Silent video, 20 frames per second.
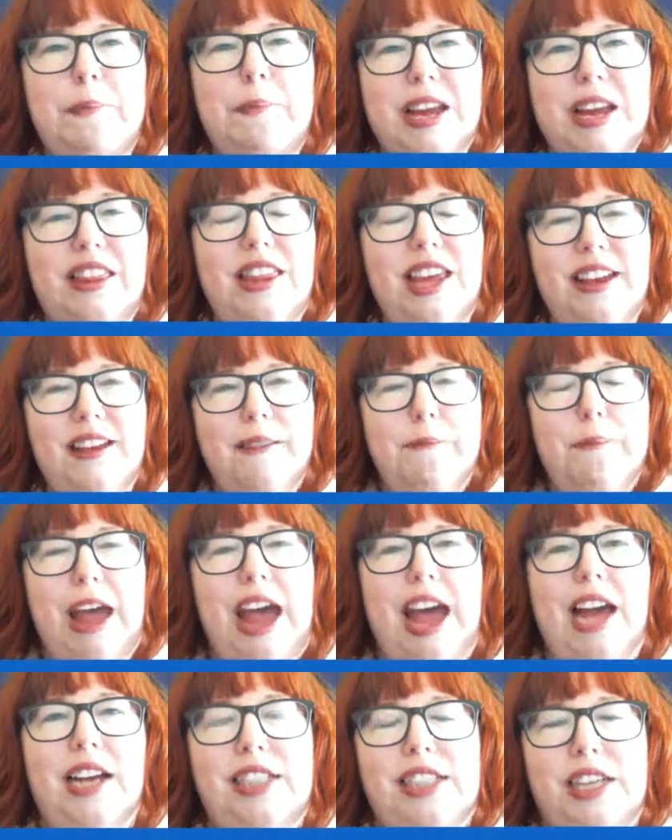big thing at
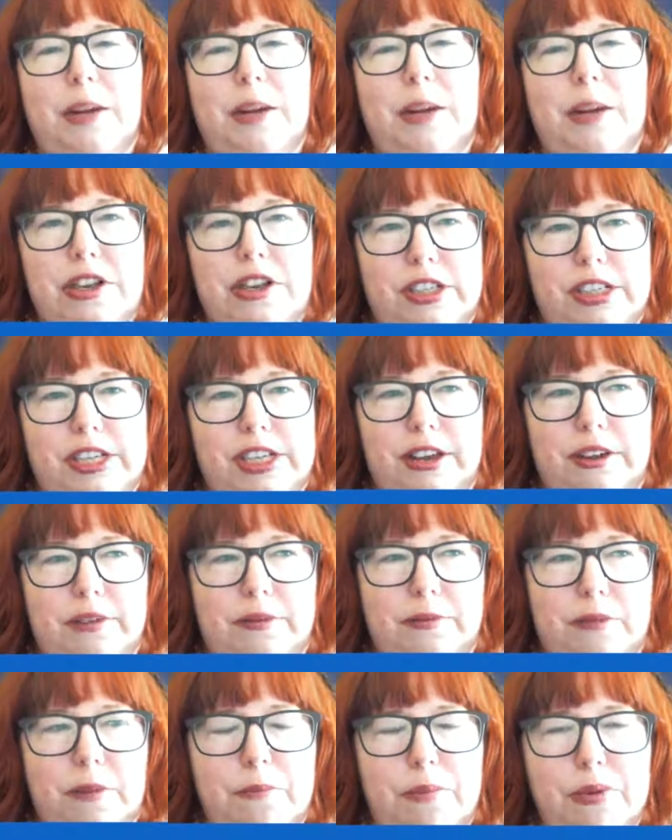PAX a couple years ago.
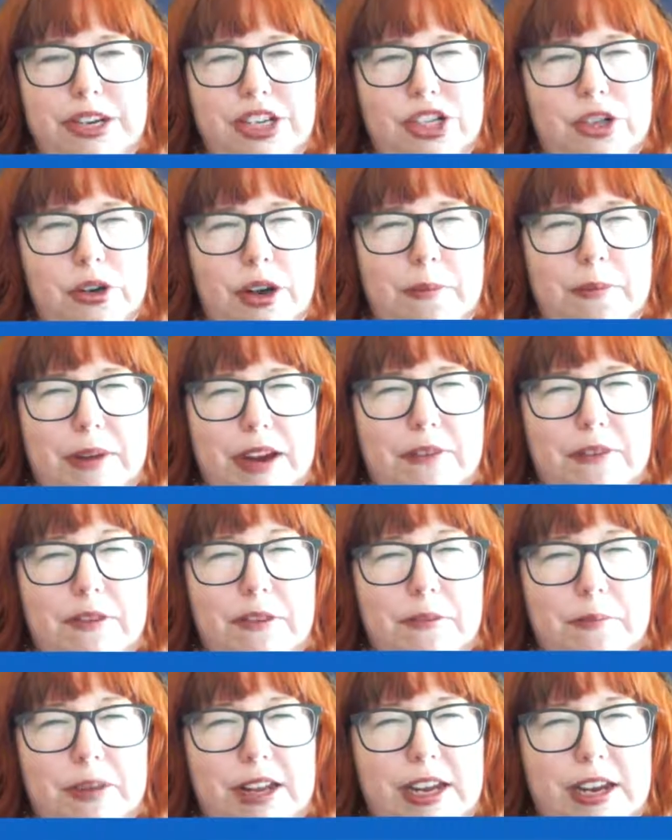I'm pretty sure I might have
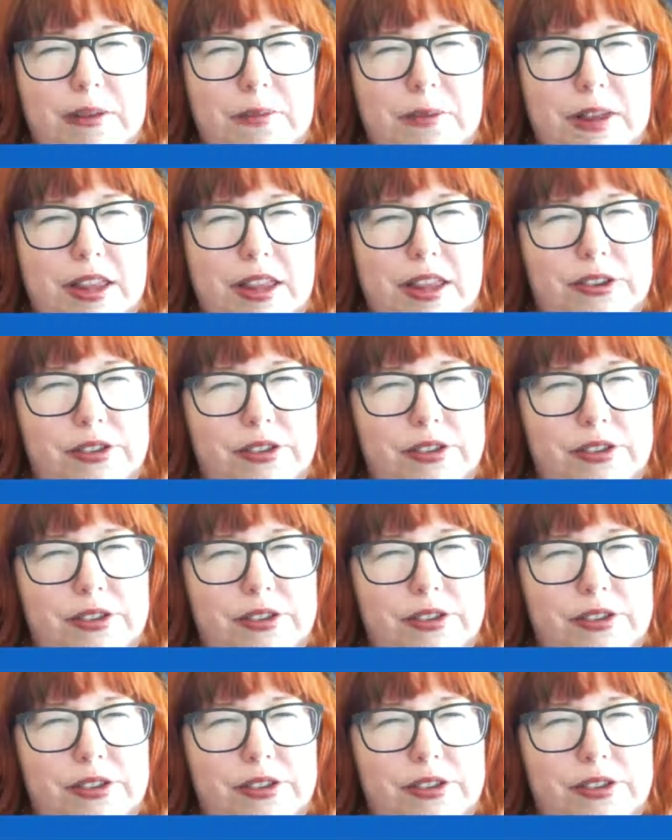even played it with you.